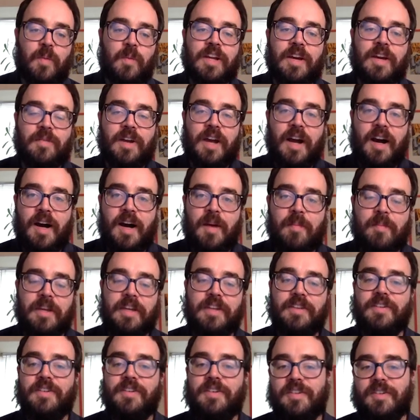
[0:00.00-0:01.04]
We would have
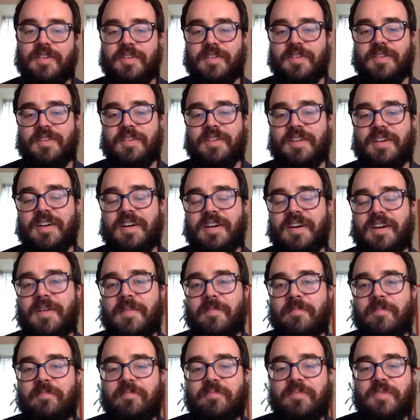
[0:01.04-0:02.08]
copied
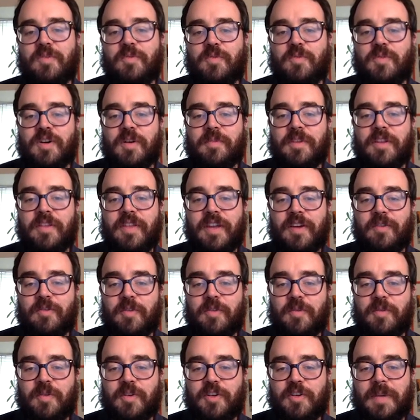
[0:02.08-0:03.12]
um, from the thing
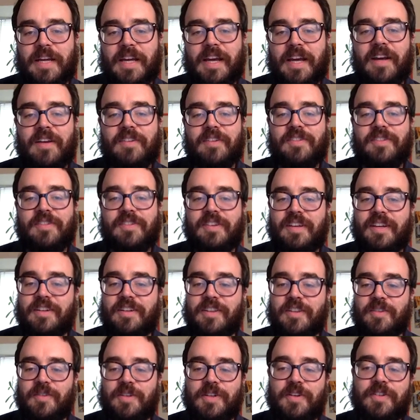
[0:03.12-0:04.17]
referred to by x
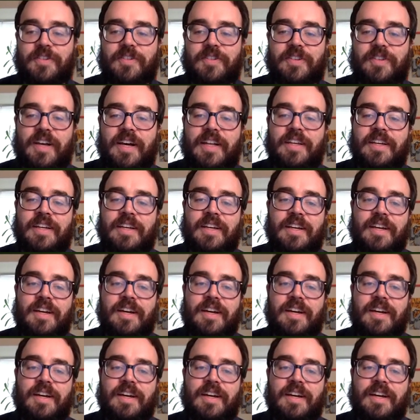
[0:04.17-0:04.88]
into the return slot.